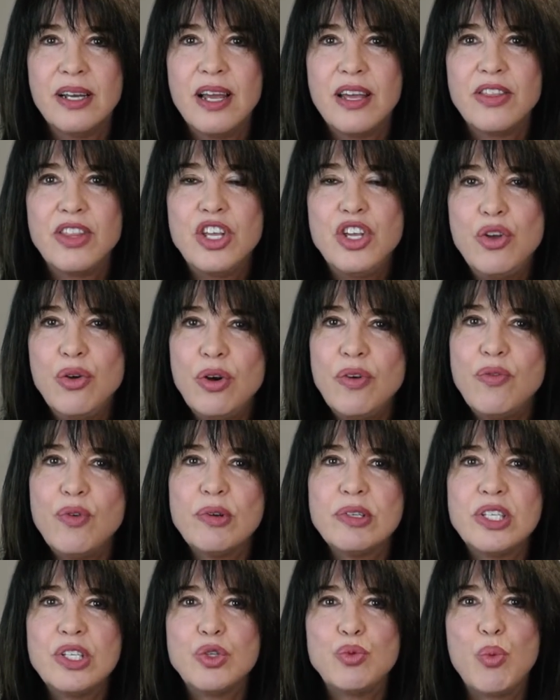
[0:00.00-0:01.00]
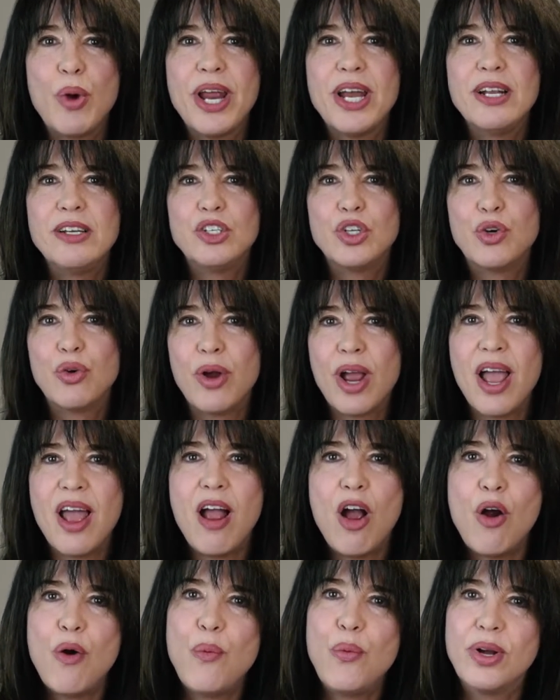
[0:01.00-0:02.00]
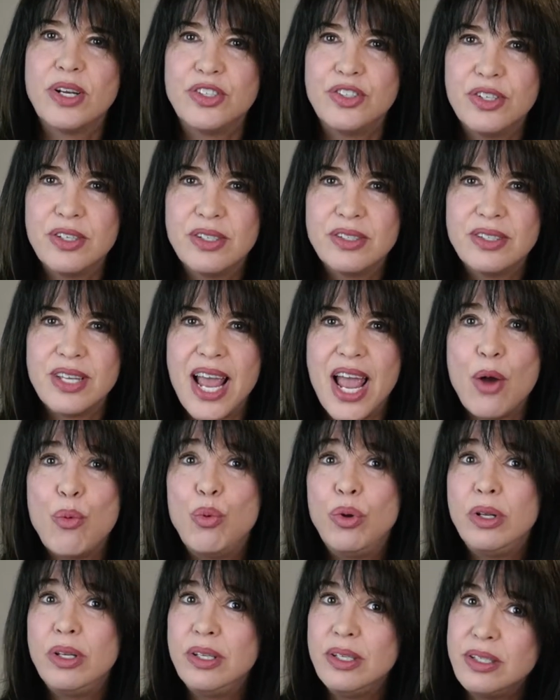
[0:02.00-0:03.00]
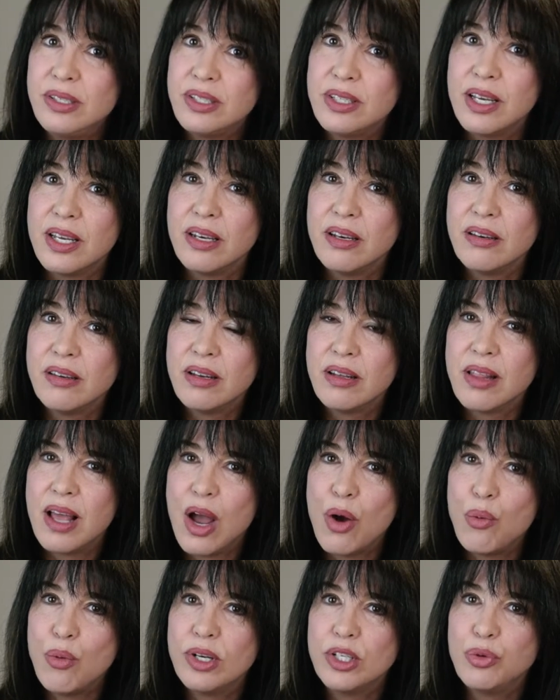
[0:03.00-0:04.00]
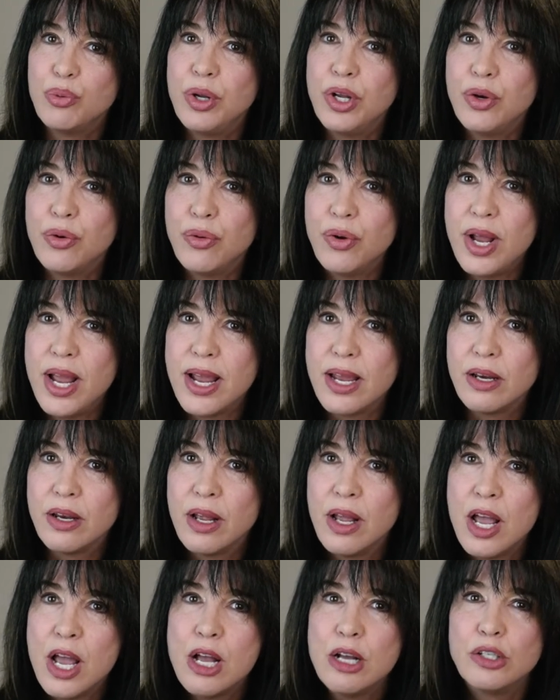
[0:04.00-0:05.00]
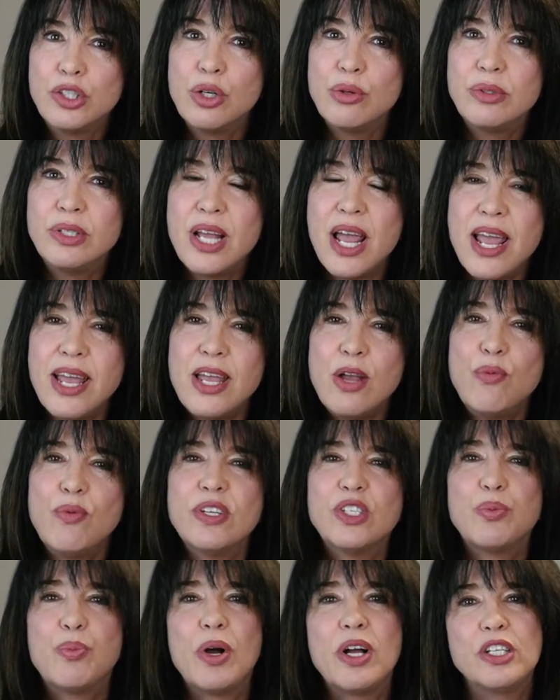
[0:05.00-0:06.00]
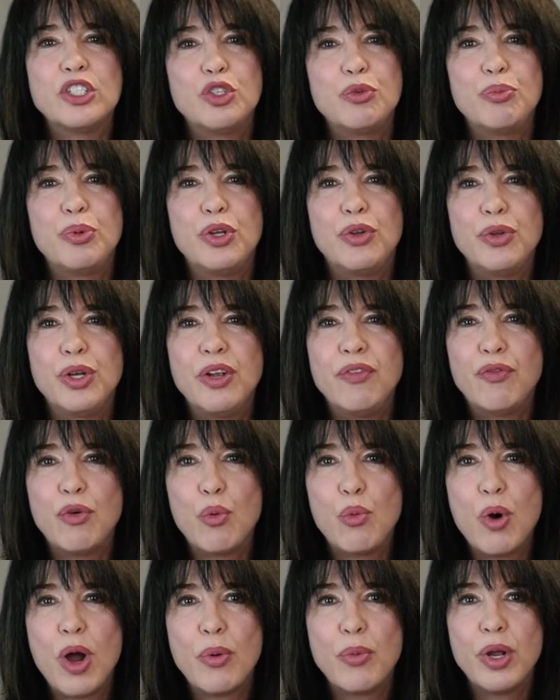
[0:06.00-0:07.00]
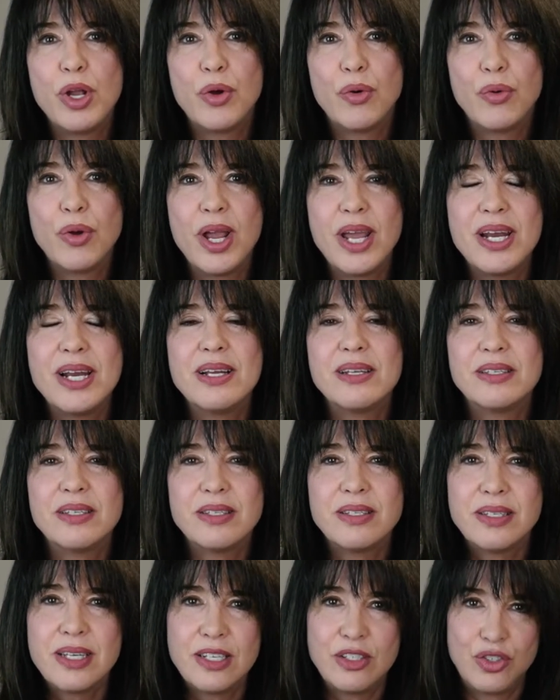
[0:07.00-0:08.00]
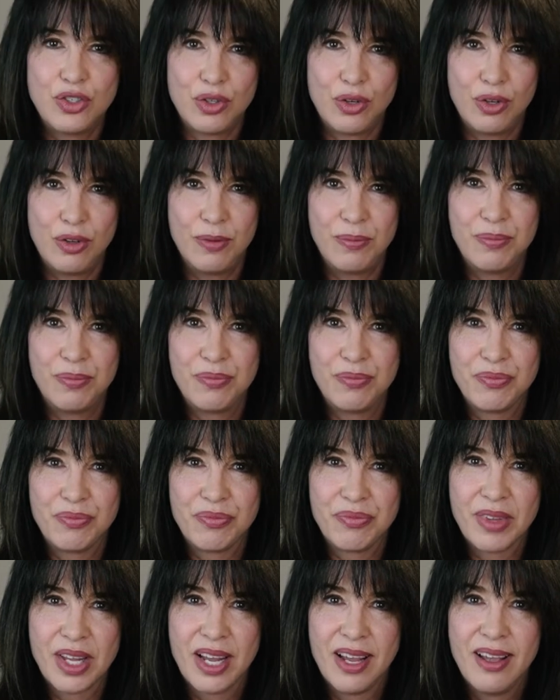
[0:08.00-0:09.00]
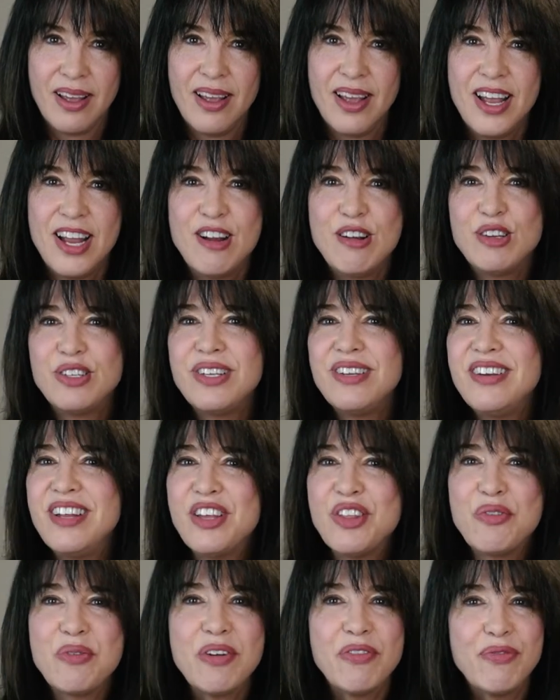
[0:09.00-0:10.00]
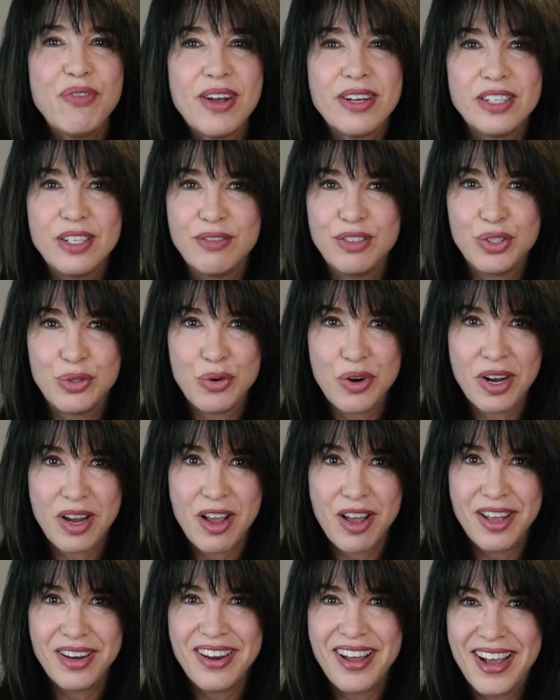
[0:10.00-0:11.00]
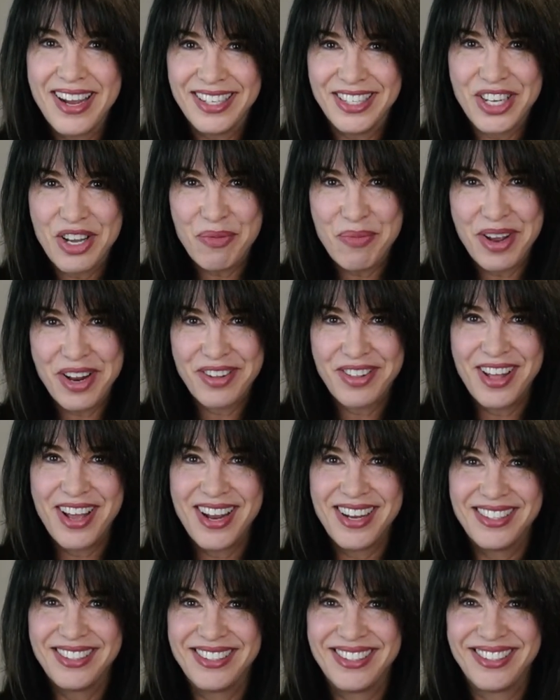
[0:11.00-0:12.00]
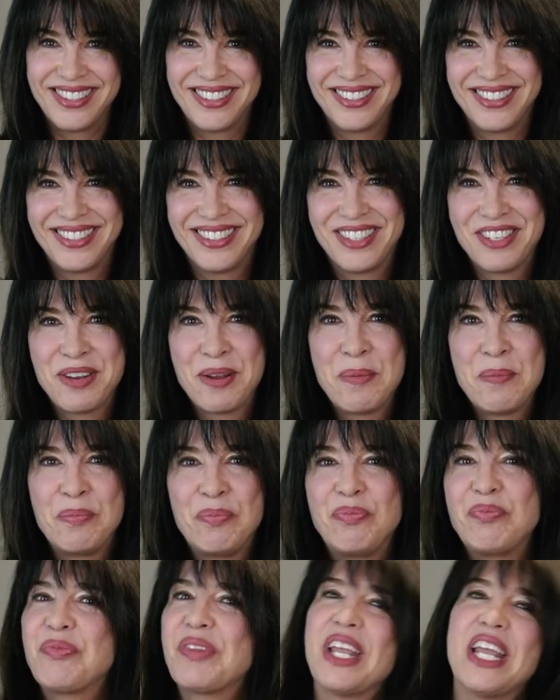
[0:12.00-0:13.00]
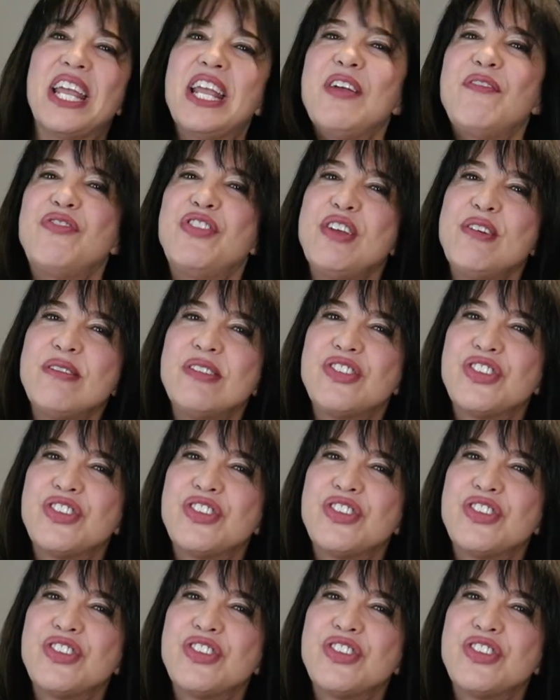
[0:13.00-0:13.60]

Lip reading: The universe is waiting to grant our wishes and will listen to that which we create. So taking responsibility for what we create is essential. Here's another effective shortcut I tell my clients. If there's